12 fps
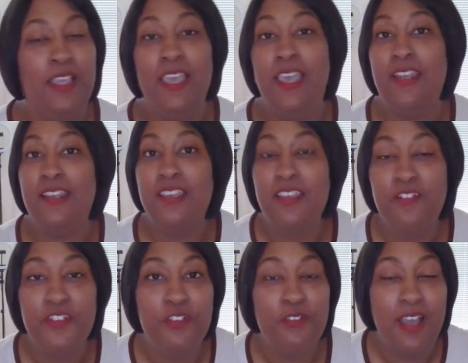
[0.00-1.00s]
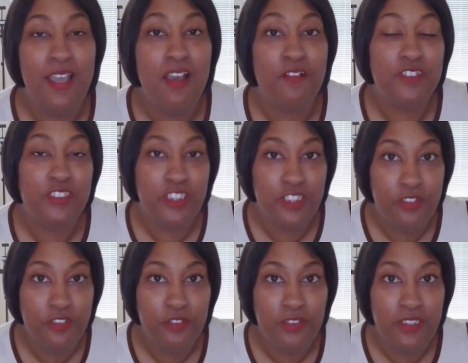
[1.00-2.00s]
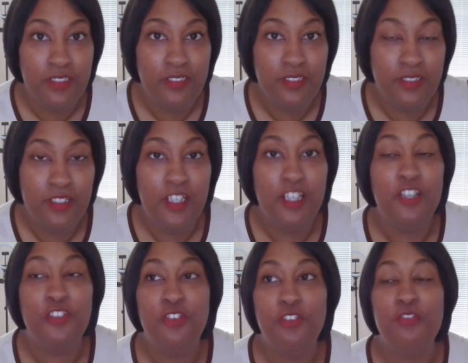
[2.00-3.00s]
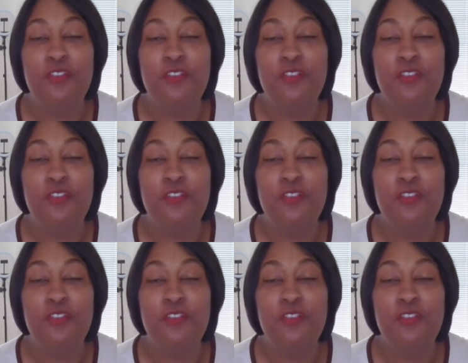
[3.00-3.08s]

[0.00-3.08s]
And if you have children, you